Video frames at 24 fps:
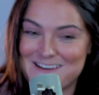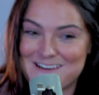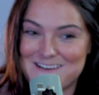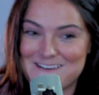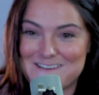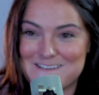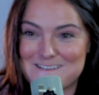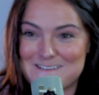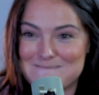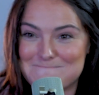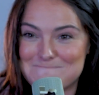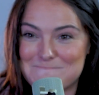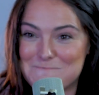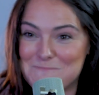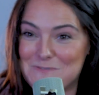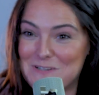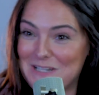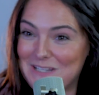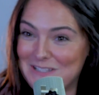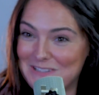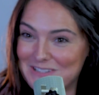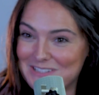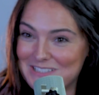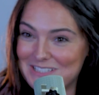When
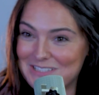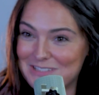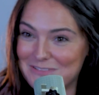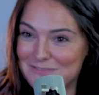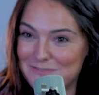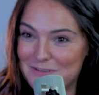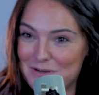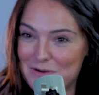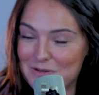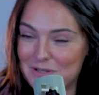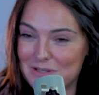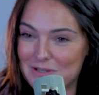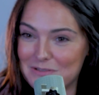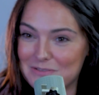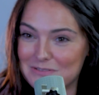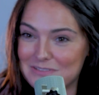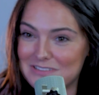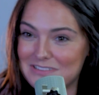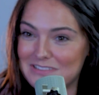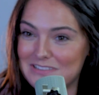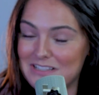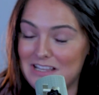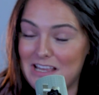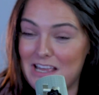I looked at the
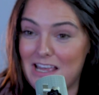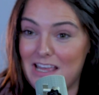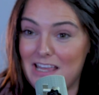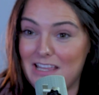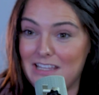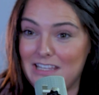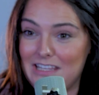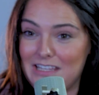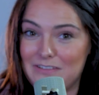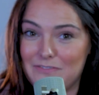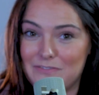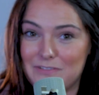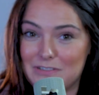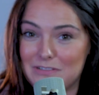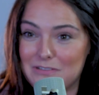photos, I